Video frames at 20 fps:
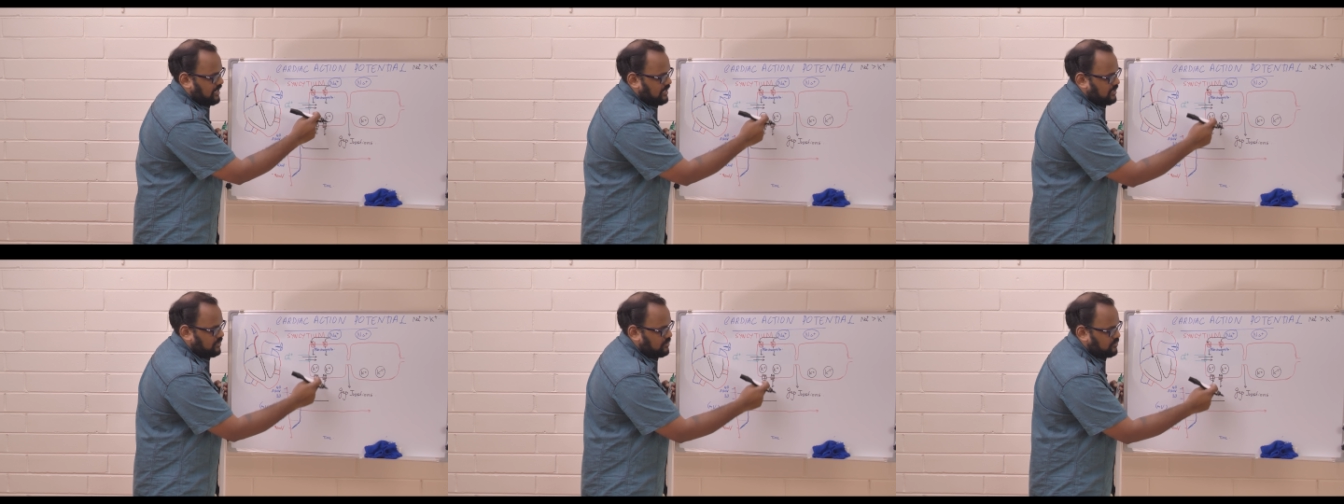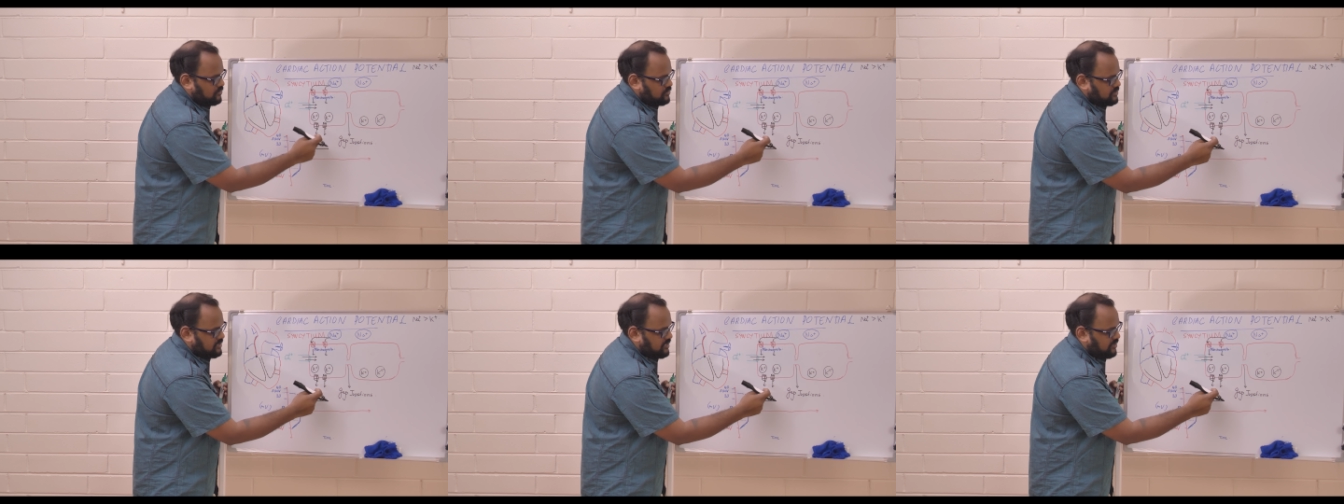and
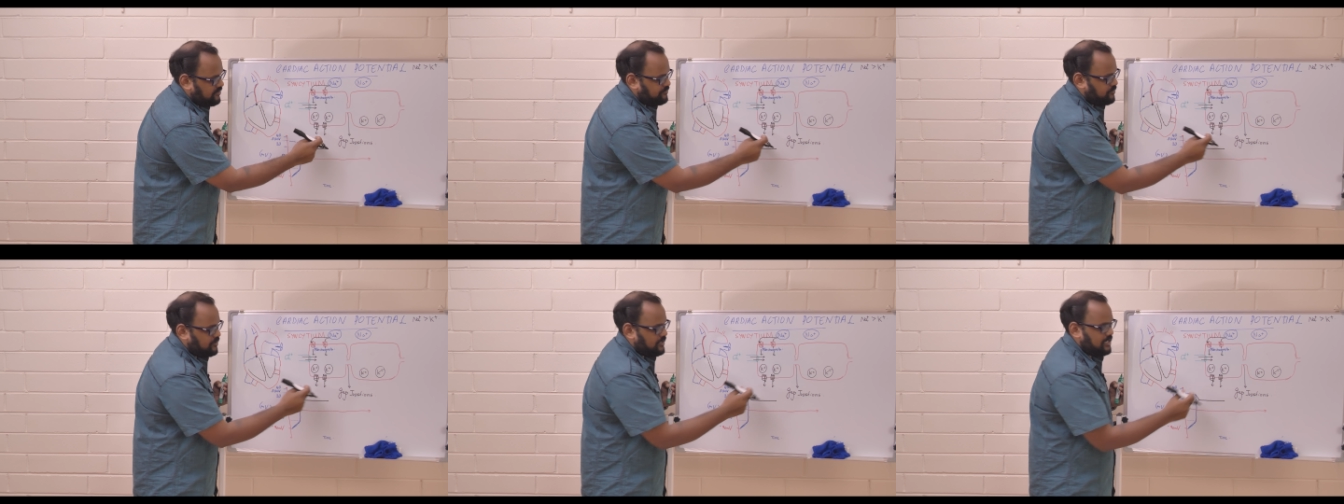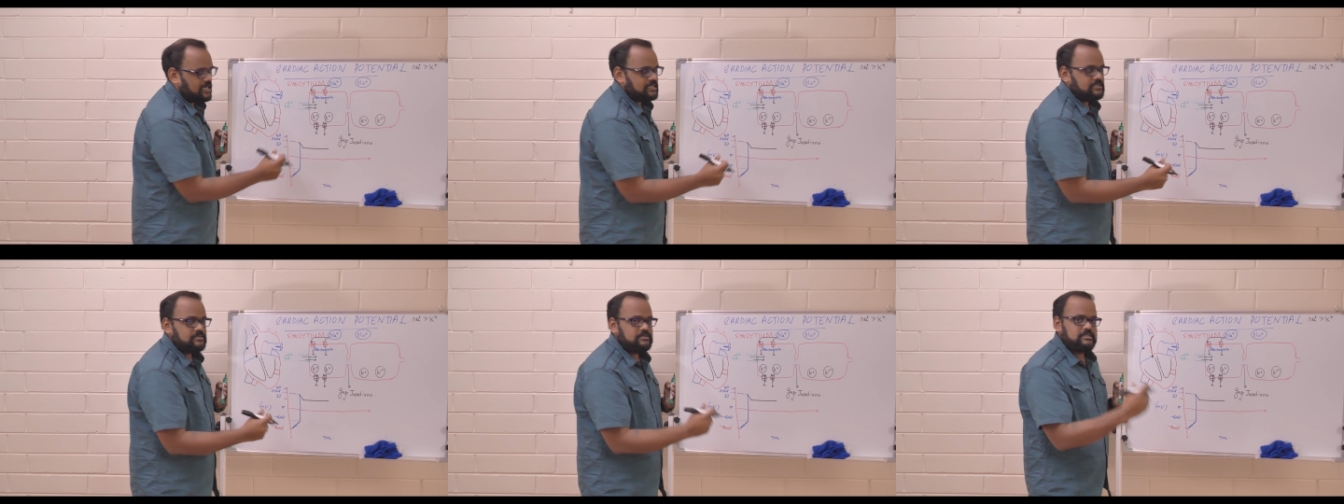losing of
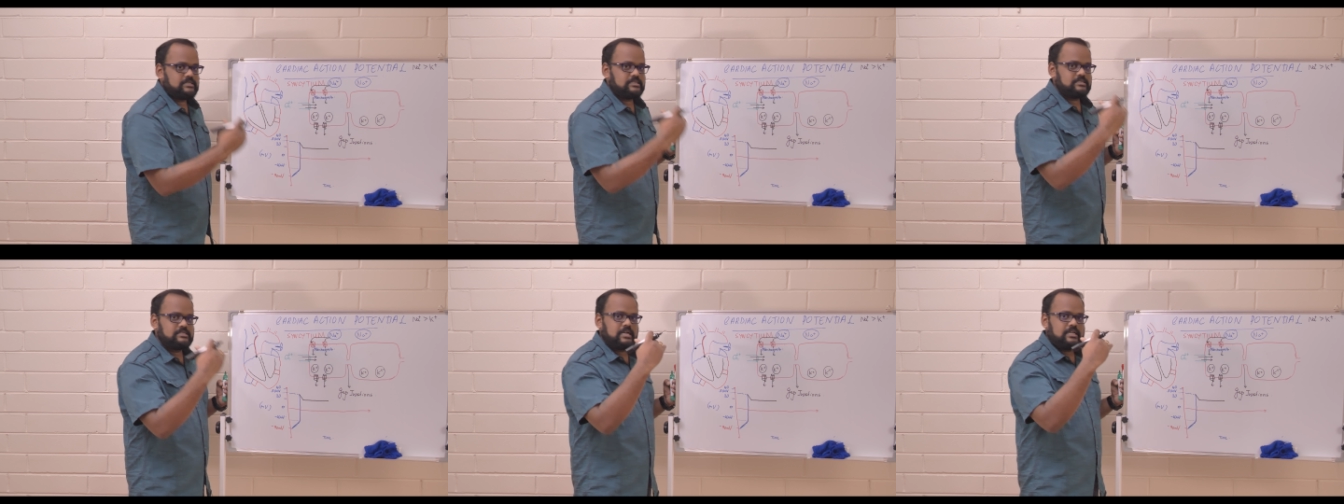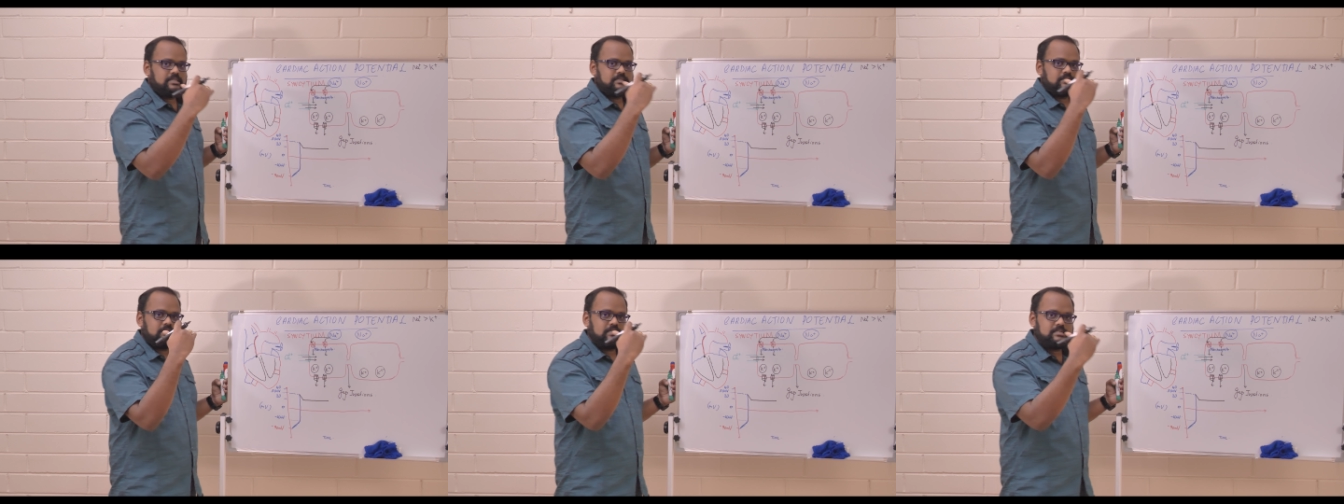potassium, this
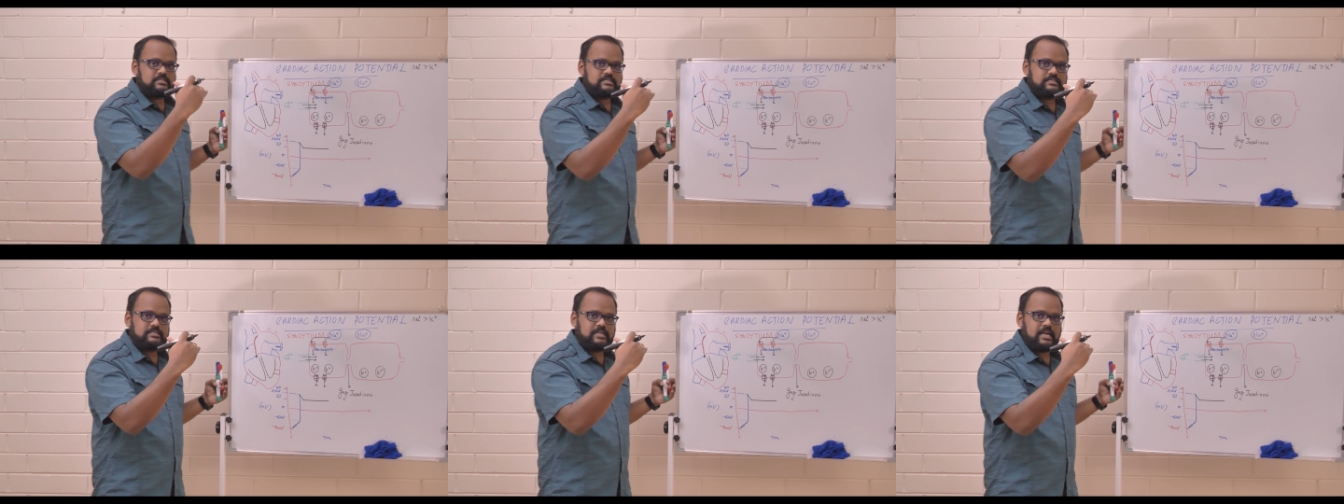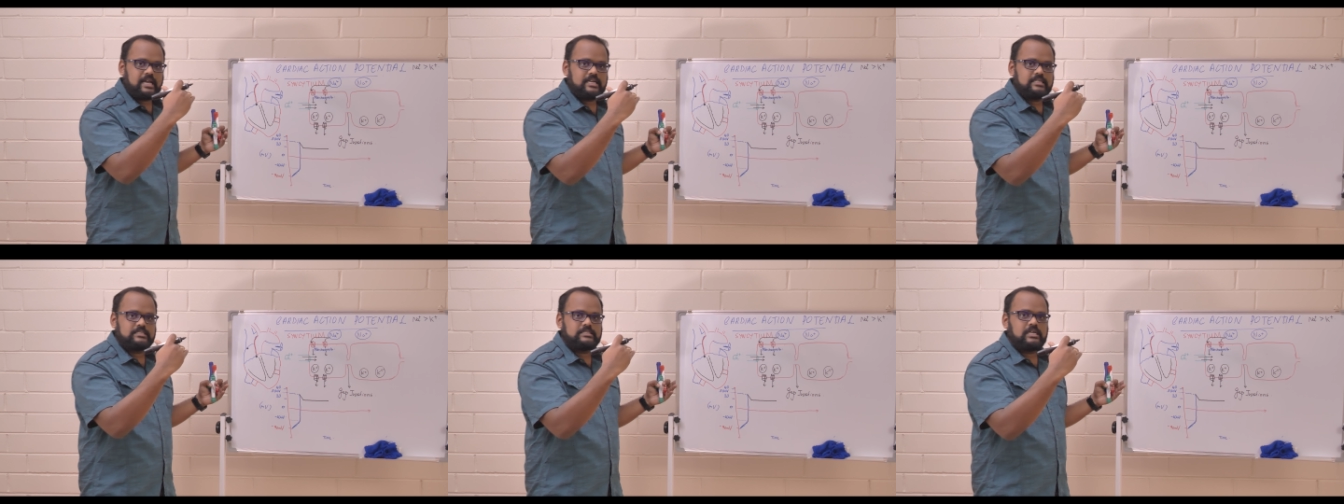at this
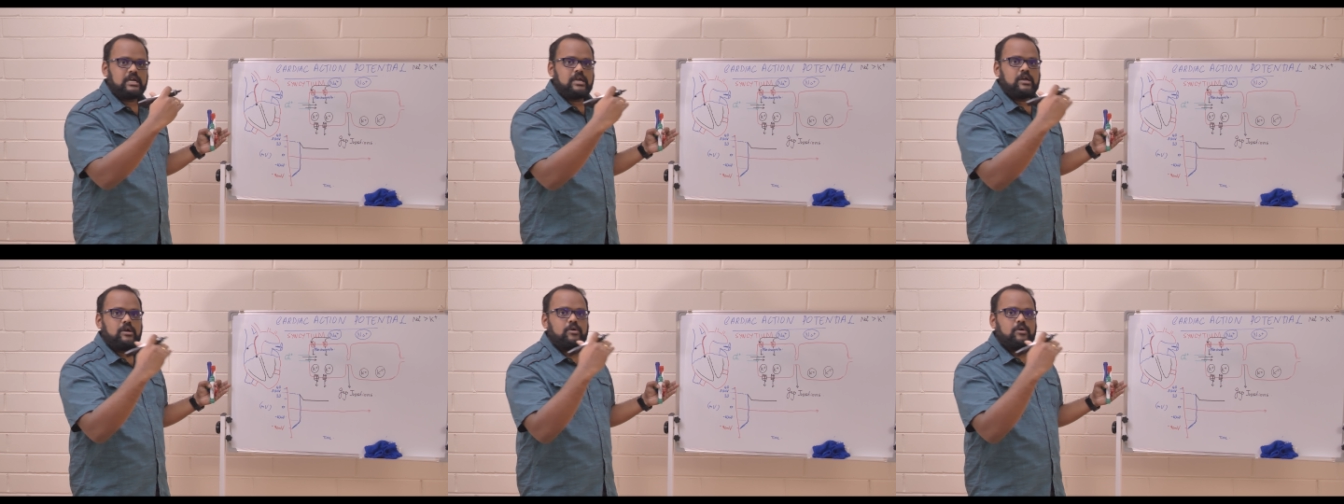stage